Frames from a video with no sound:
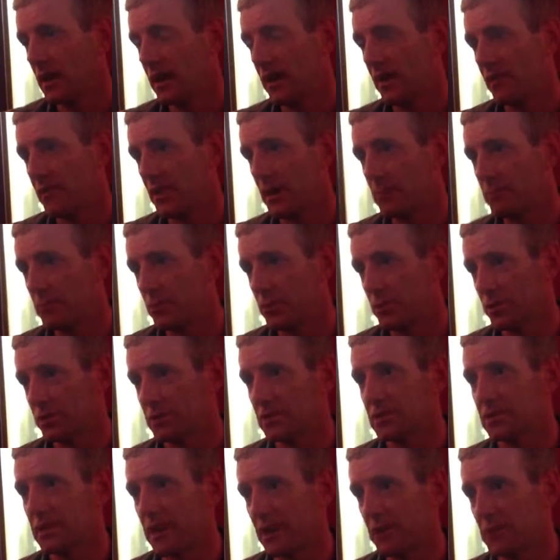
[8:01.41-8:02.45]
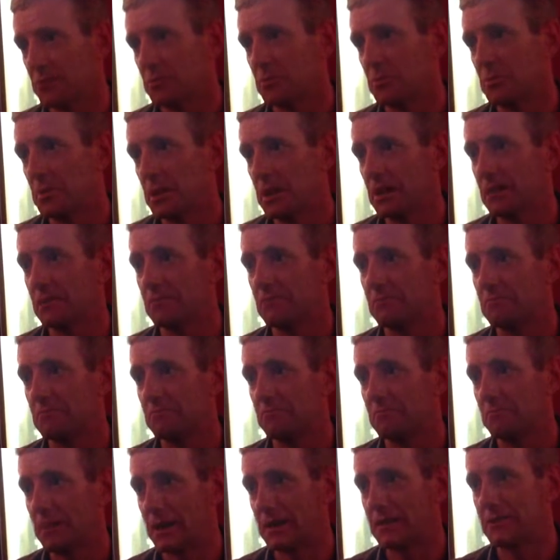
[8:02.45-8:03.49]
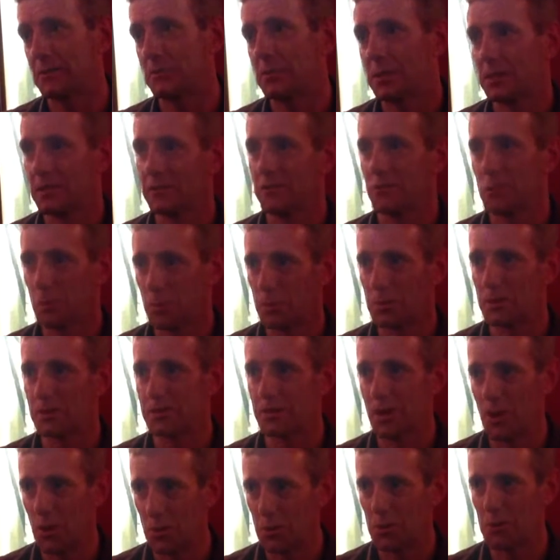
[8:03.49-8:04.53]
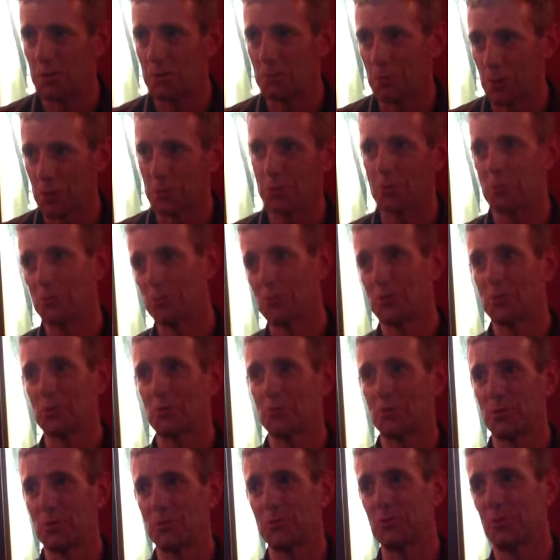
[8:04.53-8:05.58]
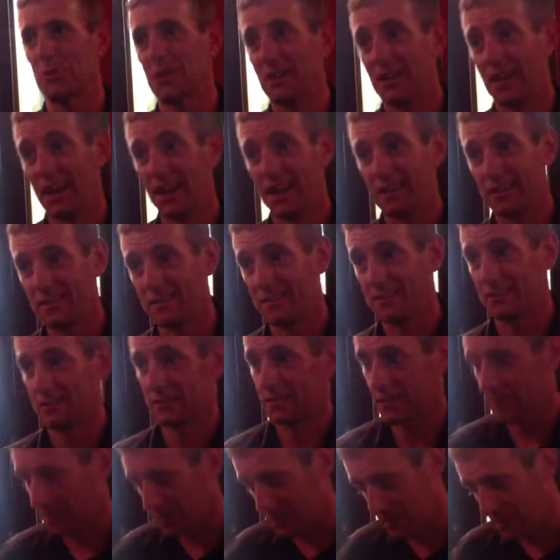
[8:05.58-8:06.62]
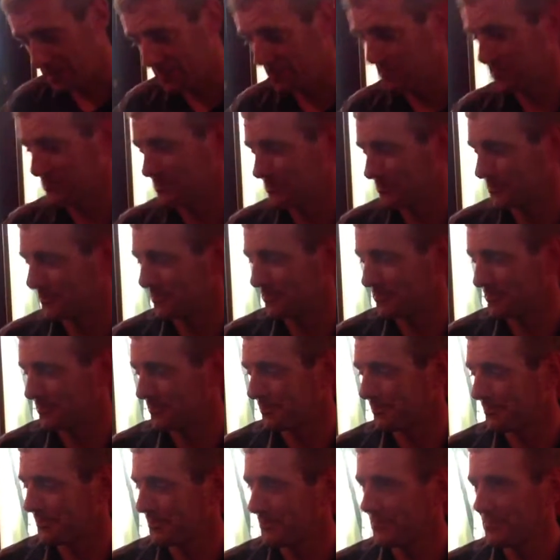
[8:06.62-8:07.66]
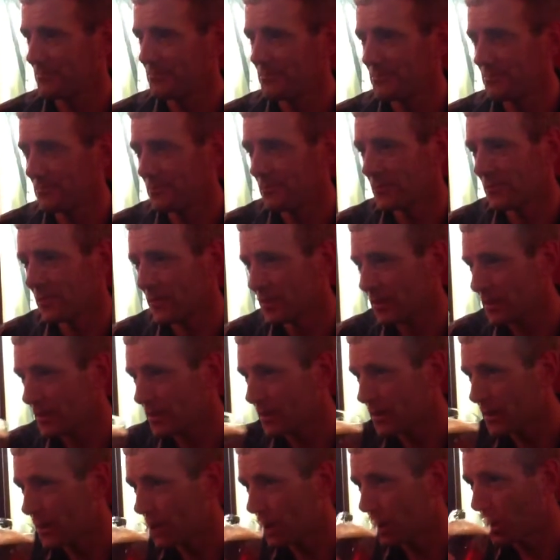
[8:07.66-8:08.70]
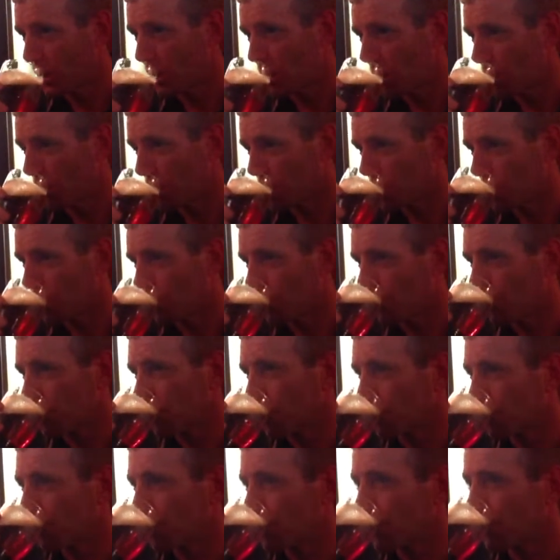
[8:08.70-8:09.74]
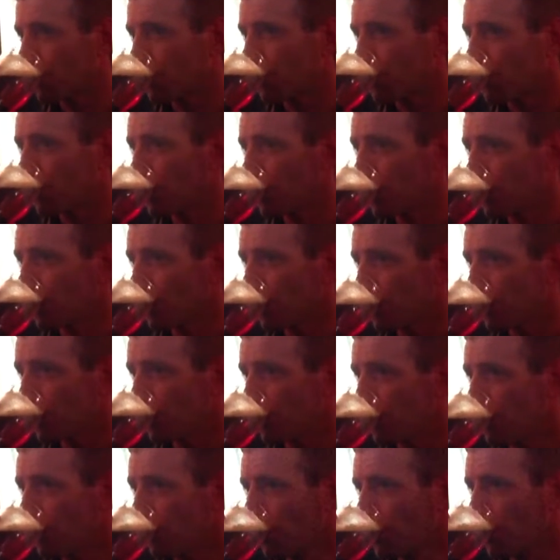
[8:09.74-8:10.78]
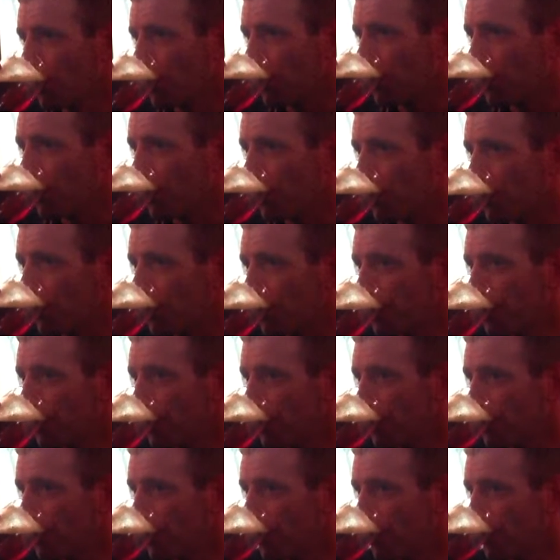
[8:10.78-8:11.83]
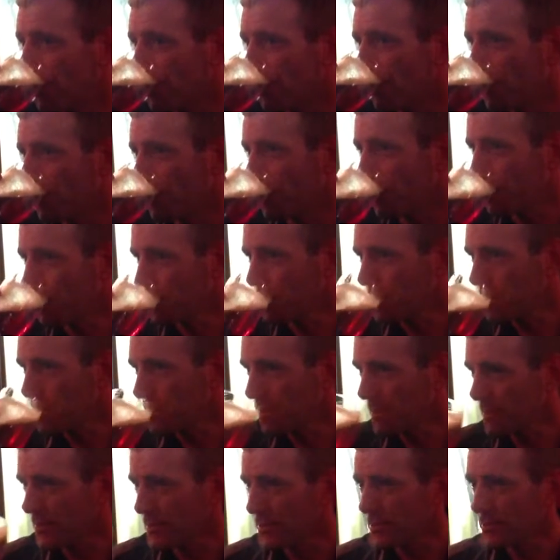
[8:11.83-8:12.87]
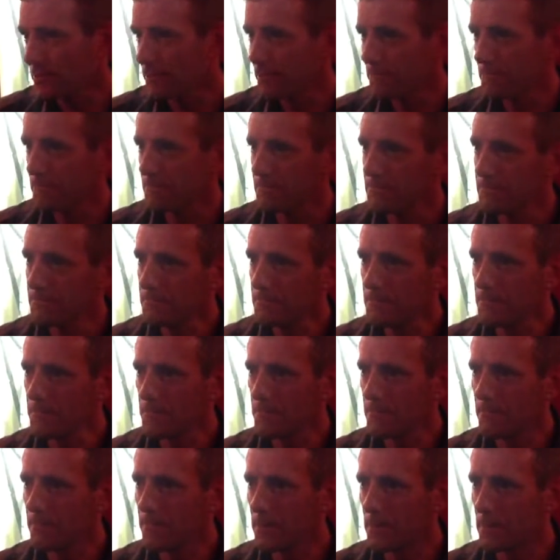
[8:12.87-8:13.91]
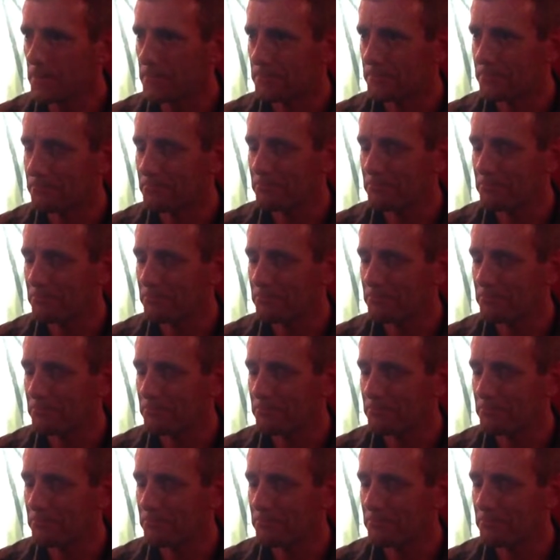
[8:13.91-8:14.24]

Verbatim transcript: And that put us down to being back to being Dublin's only microbrewery. wow. Wow. And sorry, go ahead. Now, uh, another reason why I particularly wanted to get you in front of the camera is you are a radio disc jockey.